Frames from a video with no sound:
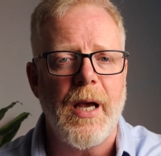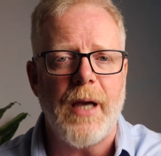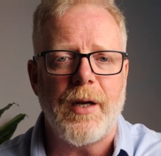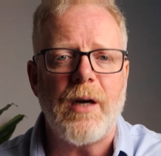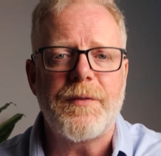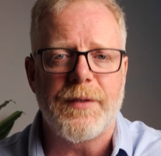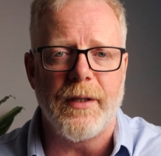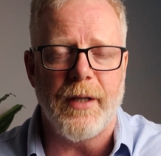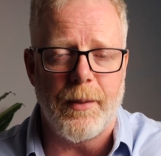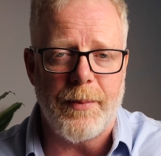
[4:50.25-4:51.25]
and
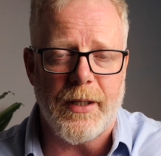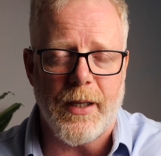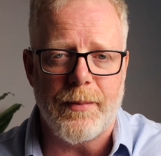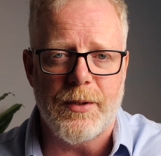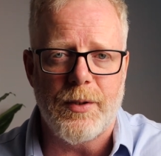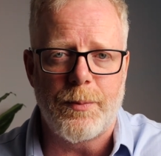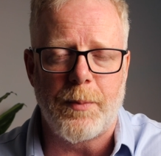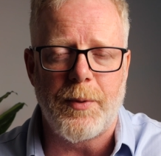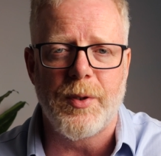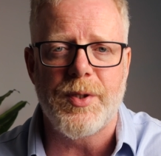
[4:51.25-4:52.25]
often then being able to
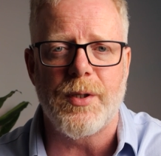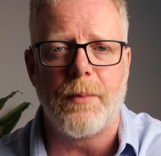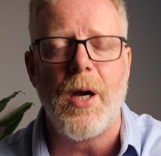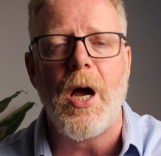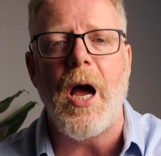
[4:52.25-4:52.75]
propose some